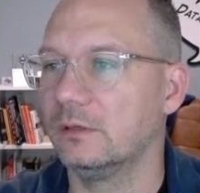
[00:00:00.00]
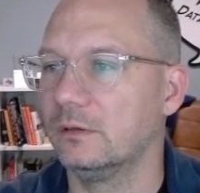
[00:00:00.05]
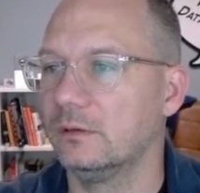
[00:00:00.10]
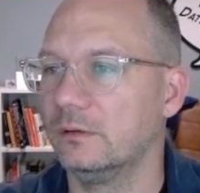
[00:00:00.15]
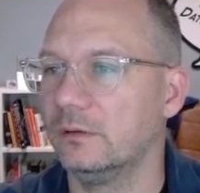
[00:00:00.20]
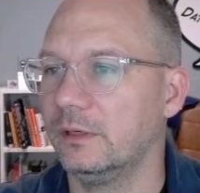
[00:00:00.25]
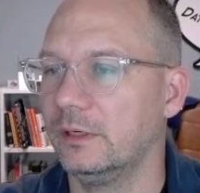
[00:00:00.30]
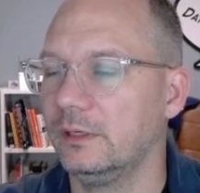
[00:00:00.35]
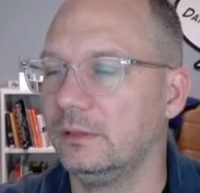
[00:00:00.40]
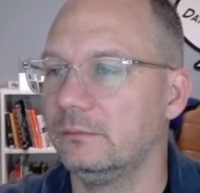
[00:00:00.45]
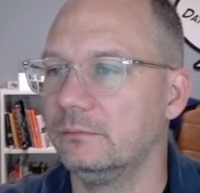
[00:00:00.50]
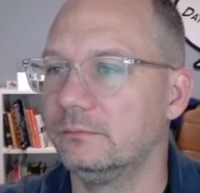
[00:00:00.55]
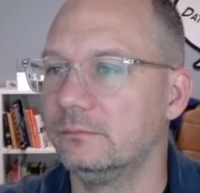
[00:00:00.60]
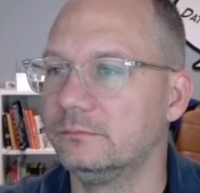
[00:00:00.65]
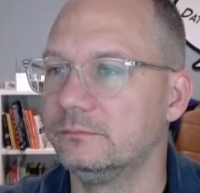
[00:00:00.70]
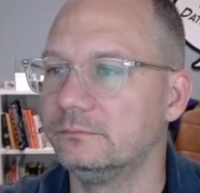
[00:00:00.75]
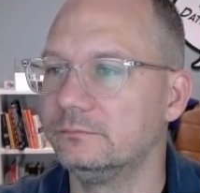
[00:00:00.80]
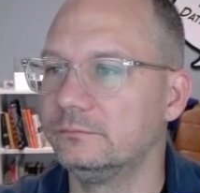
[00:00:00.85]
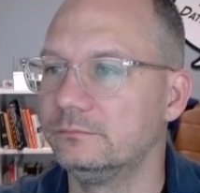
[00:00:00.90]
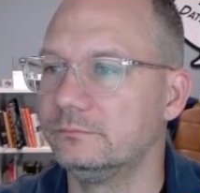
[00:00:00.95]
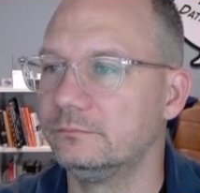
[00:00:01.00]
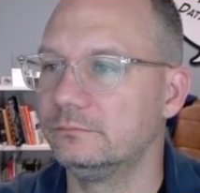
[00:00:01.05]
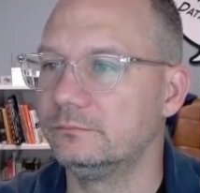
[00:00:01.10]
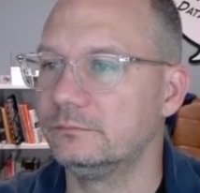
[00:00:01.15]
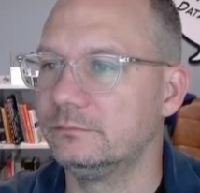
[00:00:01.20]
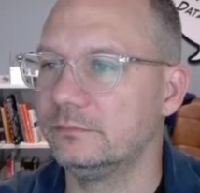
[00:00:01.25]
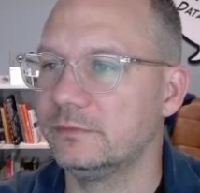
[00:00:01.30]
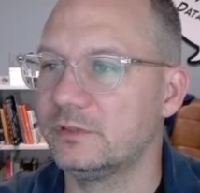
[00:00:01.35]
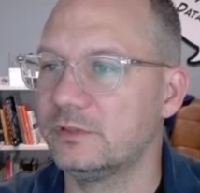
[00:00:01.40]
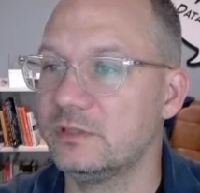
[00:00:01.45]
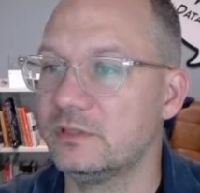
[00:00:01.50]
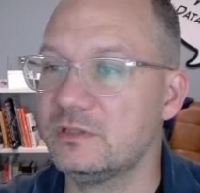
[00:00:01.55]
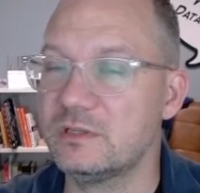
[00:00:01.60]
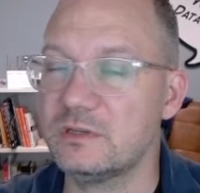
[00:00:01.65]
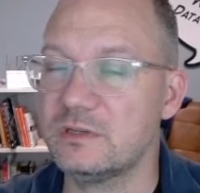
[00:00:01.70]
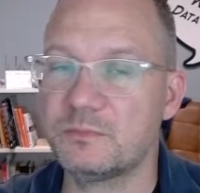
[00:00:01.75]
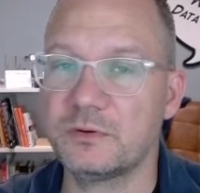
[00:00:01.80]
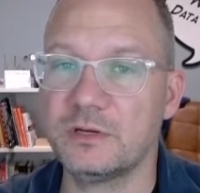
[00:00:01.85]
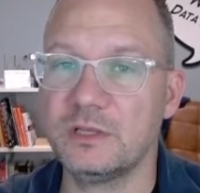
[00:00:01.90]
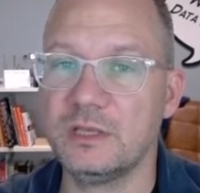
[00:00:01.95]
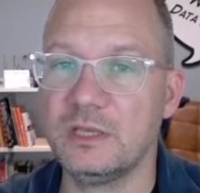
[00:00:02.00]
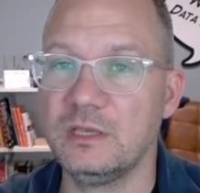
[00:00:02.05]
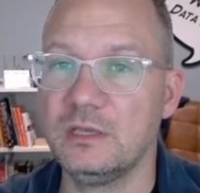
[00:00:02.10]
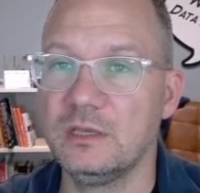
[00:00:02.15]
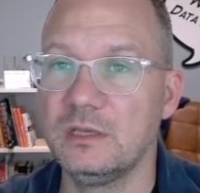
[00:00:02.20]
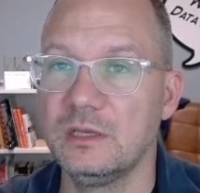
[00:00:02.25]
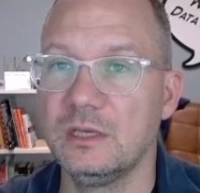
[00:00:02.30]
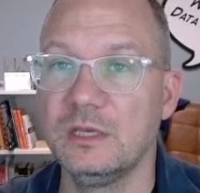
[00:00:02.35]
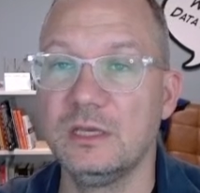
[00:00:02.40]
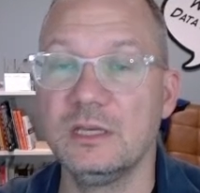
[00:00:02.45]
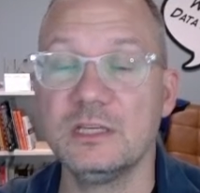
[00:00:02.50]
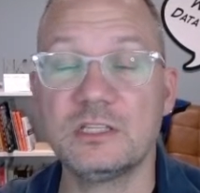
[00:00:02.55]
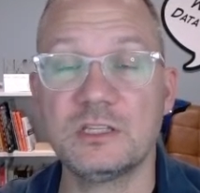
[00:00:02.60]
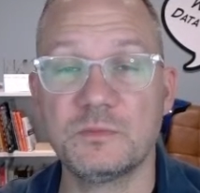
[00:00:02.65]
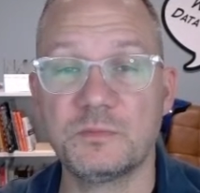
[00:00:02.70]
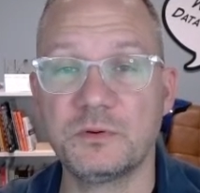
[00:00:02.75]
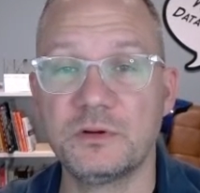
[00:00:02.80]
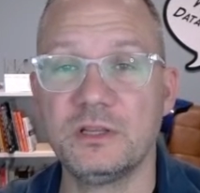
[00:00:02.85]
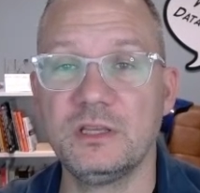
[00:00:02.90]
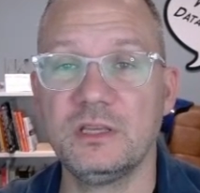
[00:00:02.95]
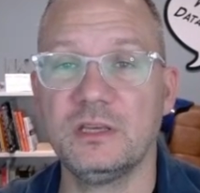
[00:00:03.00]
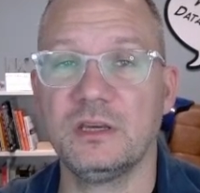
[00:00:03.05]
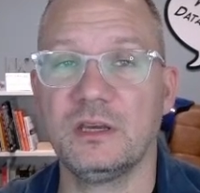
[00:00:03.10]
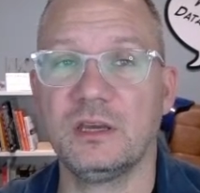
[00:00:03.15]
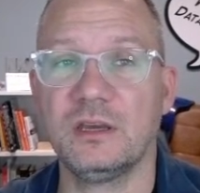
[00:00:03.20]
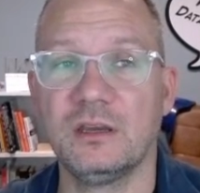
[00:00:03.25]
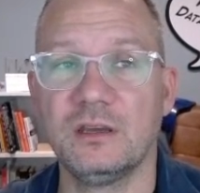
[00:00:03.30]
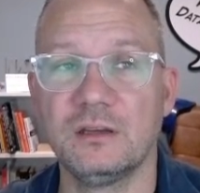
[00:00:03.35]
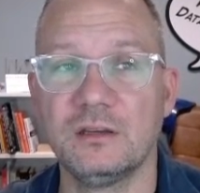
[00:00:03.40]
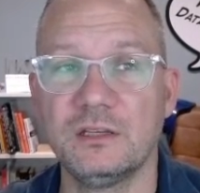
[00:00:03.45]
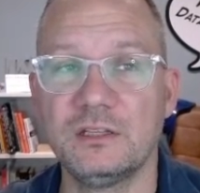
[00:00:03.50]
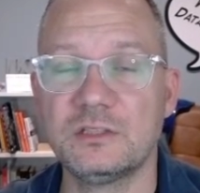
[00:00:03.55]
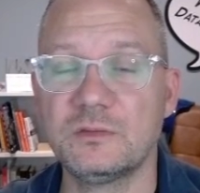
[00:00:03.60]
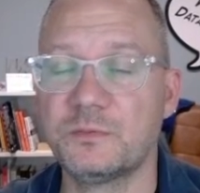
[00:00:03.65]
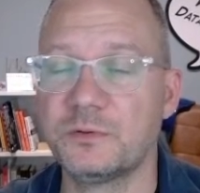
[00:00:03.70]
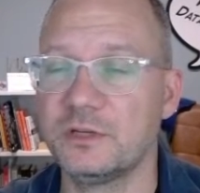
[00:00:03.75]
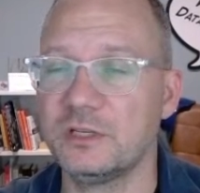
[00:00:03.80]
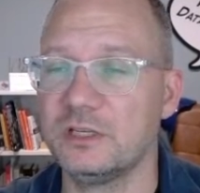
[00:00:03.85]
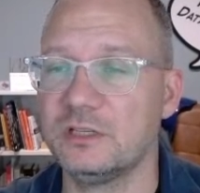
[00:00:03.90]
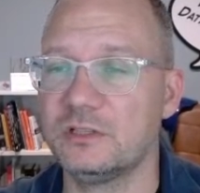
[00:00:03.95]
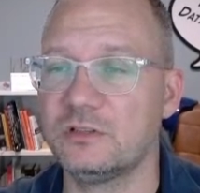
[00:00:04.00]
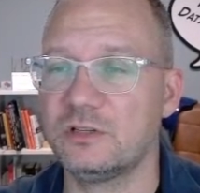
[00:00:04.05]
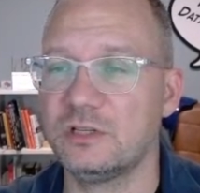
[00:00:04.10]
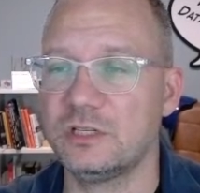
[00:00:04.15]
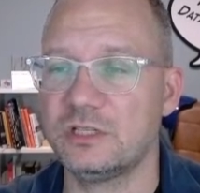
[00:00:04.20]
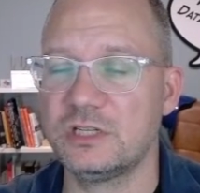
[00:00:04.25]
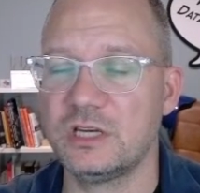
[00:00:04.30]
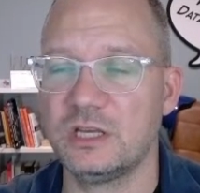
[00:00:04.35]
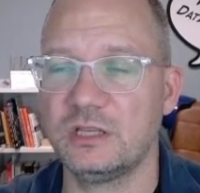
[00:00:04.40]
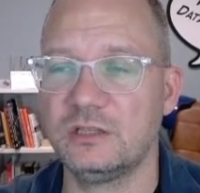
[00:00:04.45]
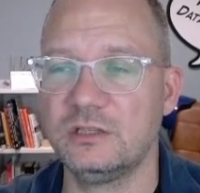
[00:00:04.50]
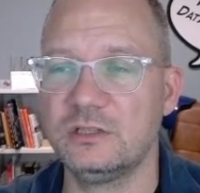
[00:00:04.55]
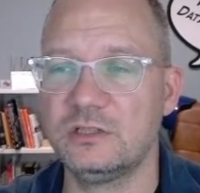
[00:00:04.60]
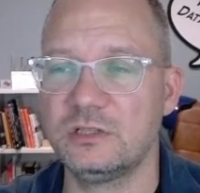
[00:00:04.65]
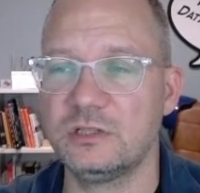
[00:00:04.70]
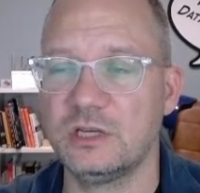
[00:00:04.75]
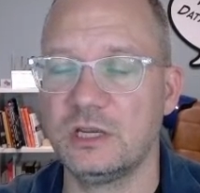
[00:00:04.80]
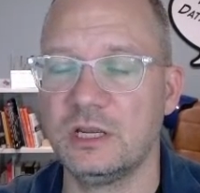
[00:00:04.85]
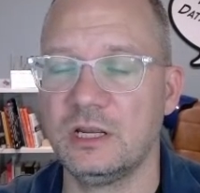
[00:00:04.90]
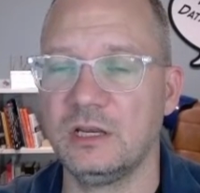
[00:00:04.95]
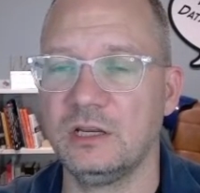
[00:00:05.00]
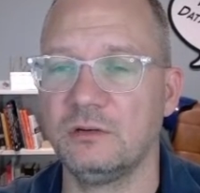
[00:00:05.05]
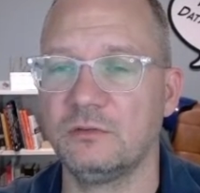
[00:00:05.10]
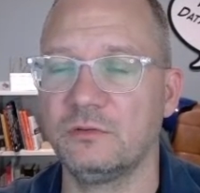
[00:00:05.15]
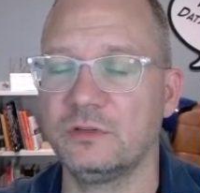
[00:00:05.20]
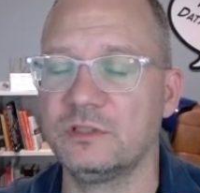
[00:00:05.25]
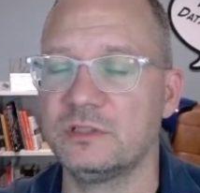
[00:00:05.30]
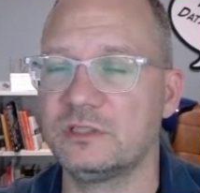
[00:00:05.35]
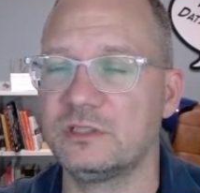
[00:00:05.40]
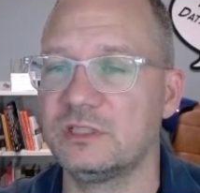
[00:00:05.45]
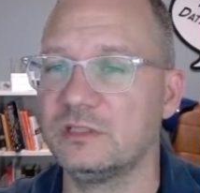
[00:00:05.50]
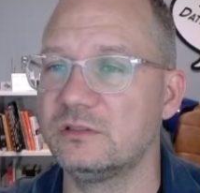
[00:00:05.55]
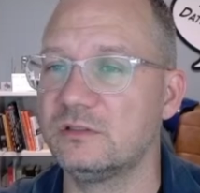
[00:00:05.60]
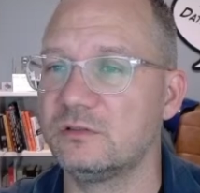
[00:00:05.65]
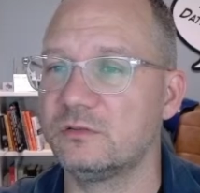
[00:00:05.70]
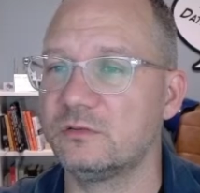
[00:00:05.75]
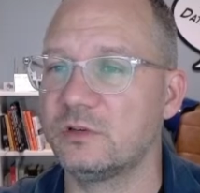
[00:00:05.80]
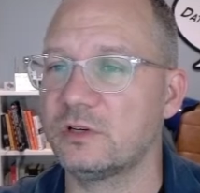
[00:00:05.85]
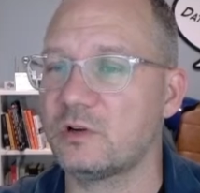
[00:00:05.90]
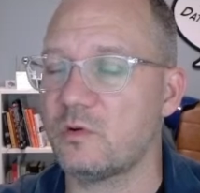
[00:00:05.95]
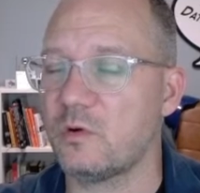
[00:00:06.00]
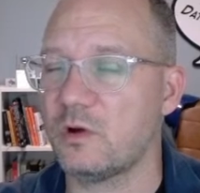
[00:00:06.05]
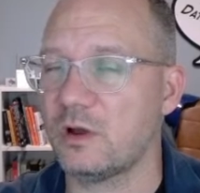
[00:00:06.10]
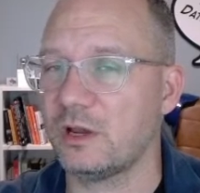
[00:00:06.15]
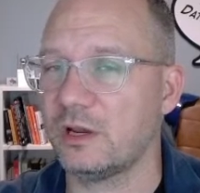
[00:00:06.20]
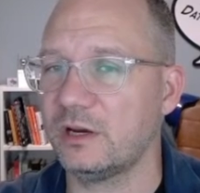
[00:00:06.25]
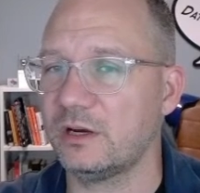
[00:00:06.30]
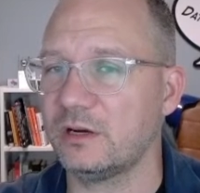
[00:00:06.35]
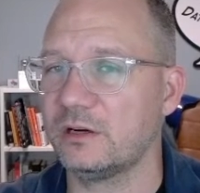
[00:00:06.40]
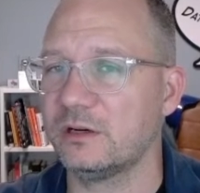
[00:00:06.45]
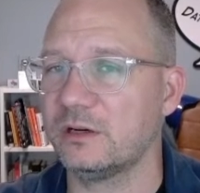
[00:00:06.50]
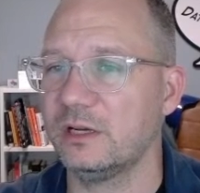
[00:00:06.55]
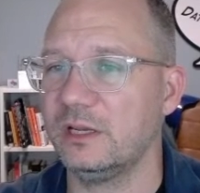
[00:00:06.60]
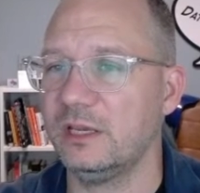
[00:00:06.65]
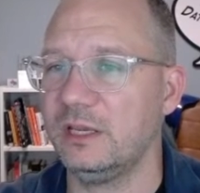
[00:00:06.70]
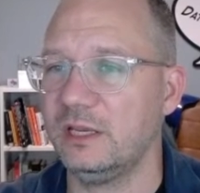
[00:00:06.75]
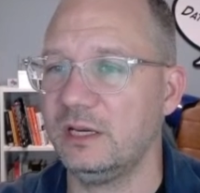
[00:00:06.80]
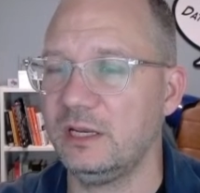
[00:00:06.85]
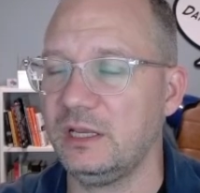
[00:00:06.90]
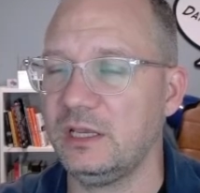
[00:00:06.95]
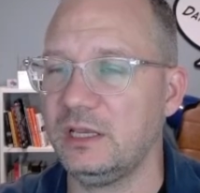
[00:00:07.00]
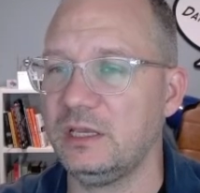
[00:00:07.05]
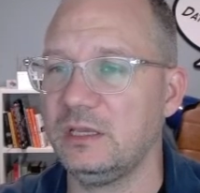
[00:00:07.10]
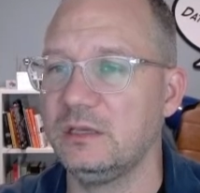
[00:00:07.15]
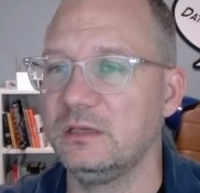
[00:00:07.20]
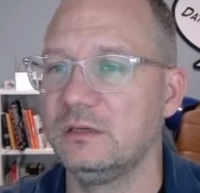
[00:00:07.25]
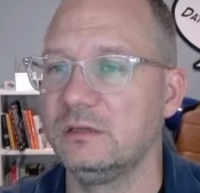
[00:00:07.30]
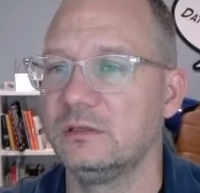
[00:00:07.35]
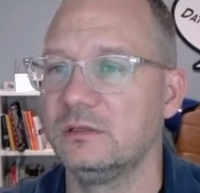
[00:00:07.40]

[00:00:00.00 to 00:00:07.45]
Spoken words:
All right. So this is a pretty interesting challenge, and it didn't really require any